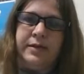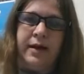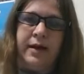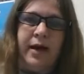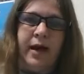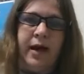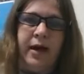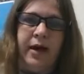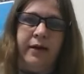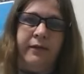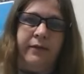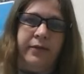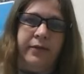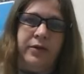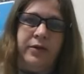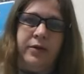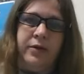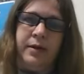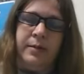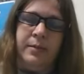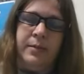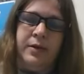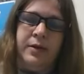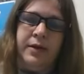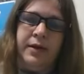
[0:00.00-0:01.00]
Now, however you
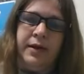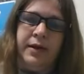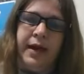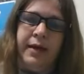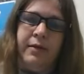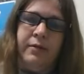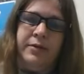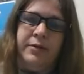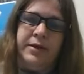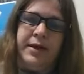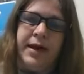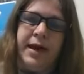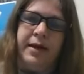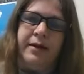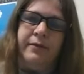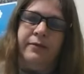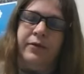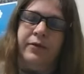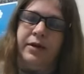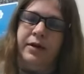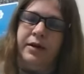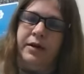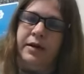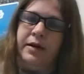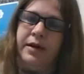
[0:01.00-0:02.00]
communicate with that, if
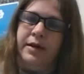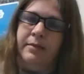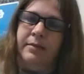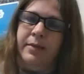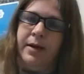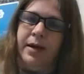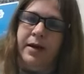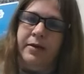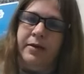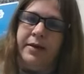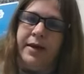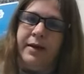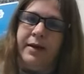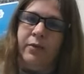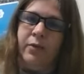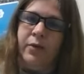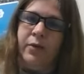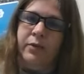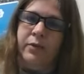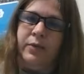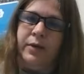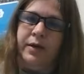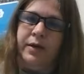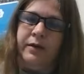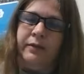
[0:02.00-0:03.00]
you're going to email that
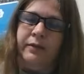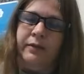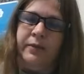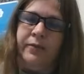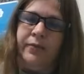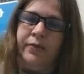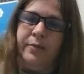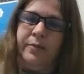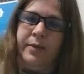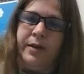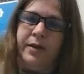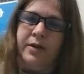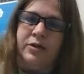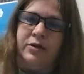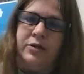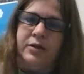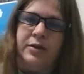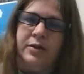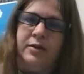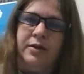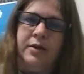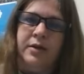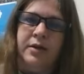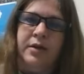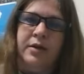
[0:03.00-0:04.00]
1 week of
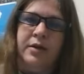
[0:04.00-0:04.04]
information